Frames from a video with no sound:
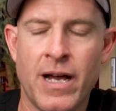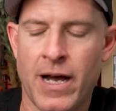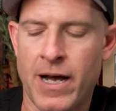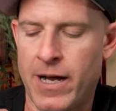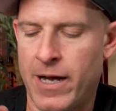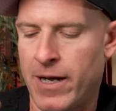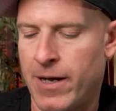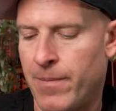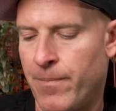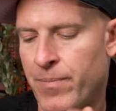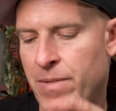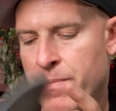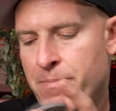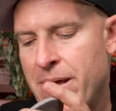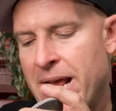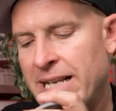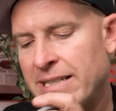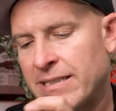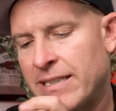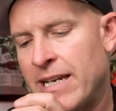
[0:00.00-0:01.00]
that
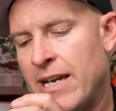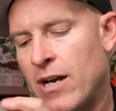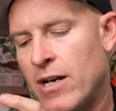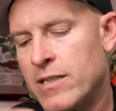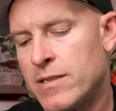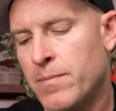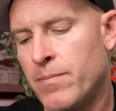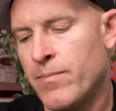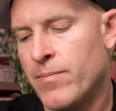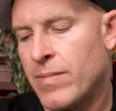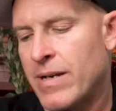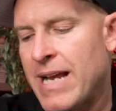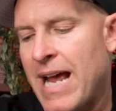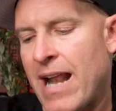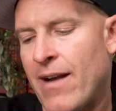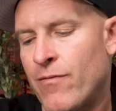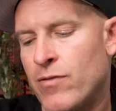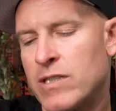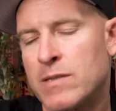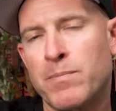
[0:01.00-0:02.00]
basically is
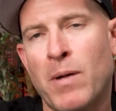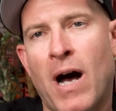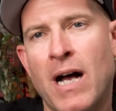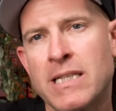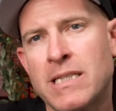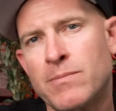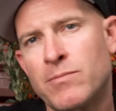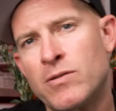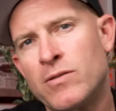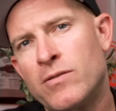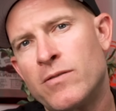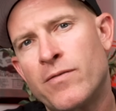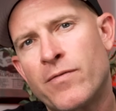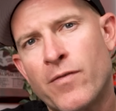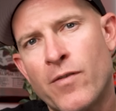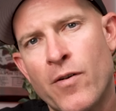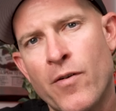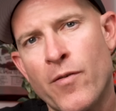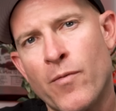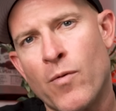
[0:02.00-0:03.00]
kind of responsible
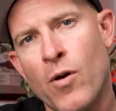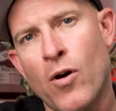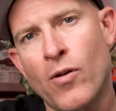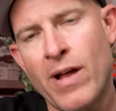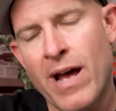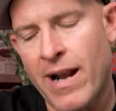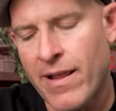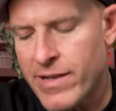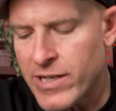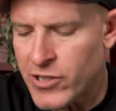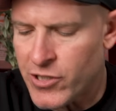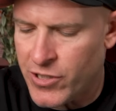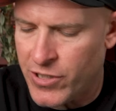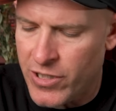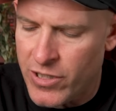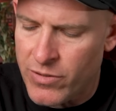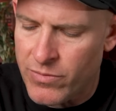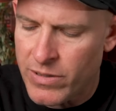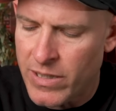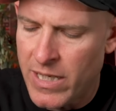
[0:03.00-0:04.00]
for the rollout of this
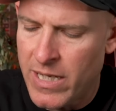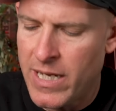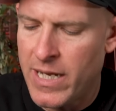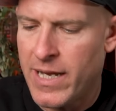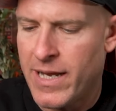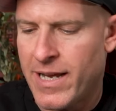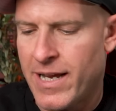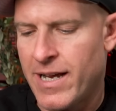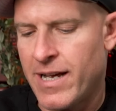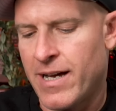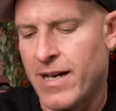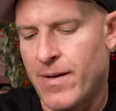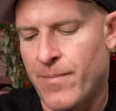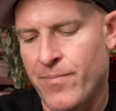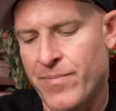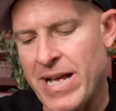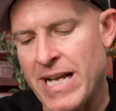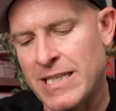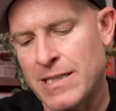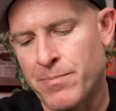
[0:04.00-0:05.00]
shoe.
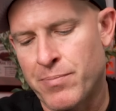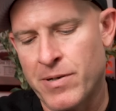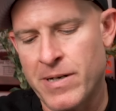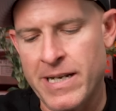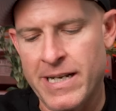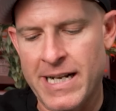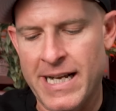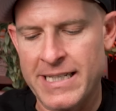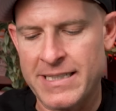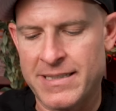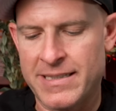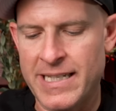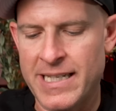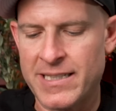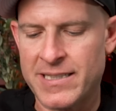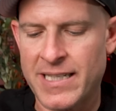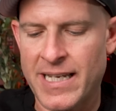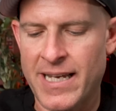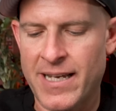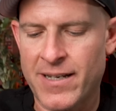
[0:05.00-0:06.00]
That's a pretty nice
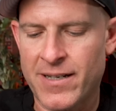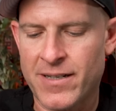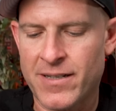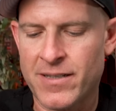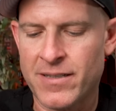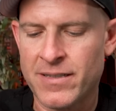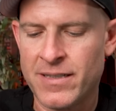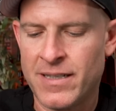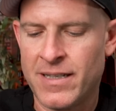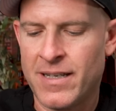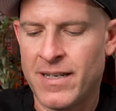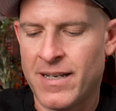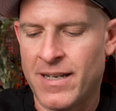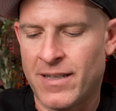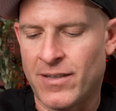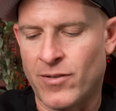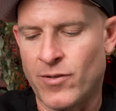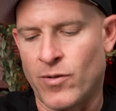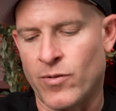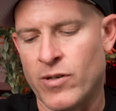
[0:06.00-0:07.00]
detail.
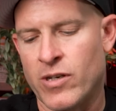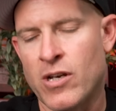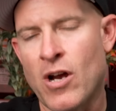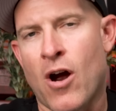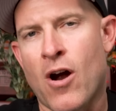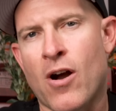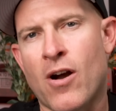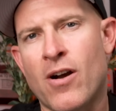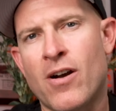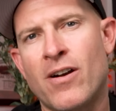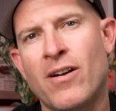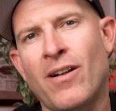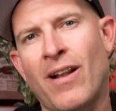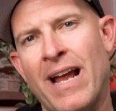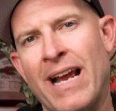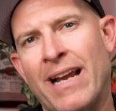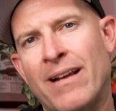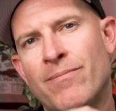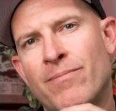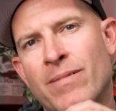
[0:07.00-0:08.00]
Little yarn,
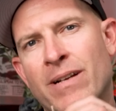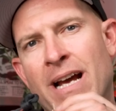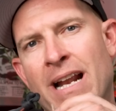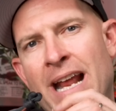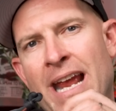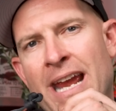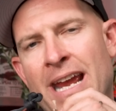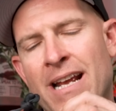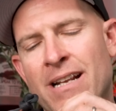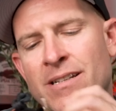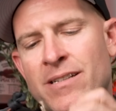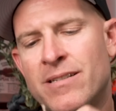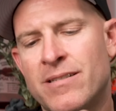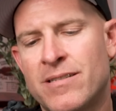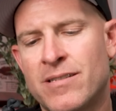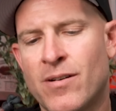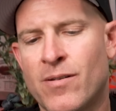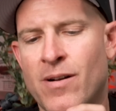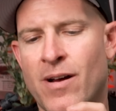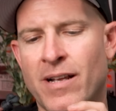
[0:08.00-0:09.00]
like kind of hand
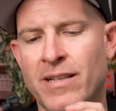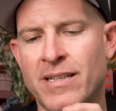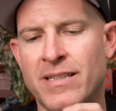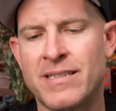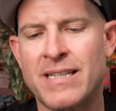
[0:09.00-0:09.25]
sewn on the